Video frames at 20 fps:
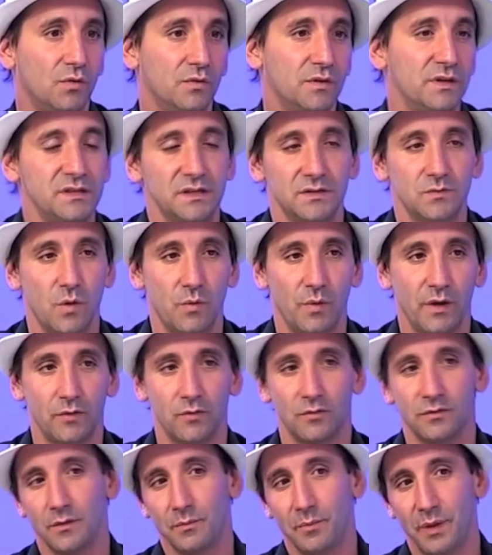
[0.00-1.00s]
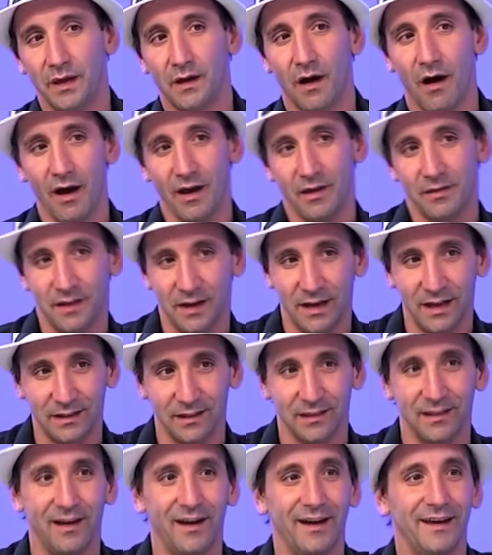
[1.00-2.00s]
This is what we call the big I and the
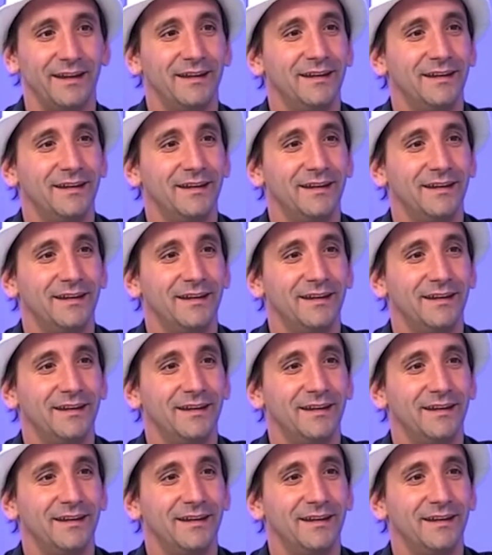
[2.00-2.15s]
little I.